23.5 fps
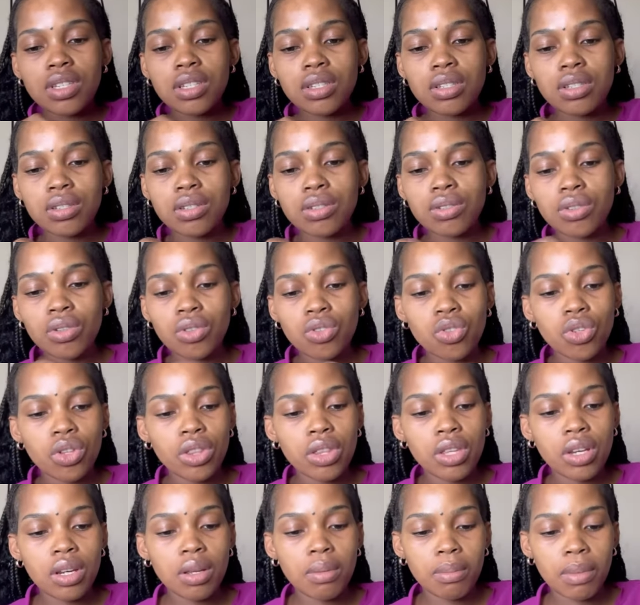is 0 to
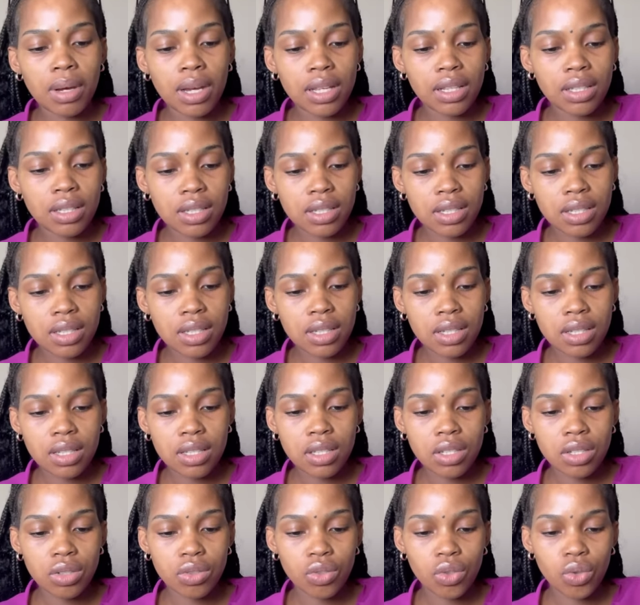3 months. This
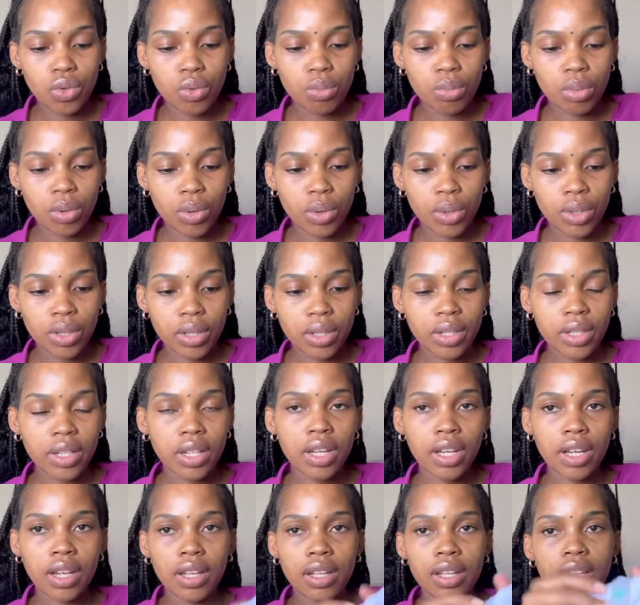is newborn.
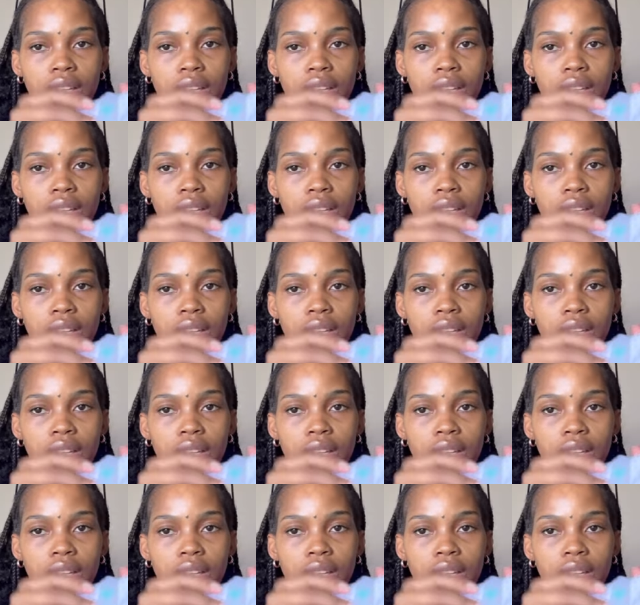Yeah.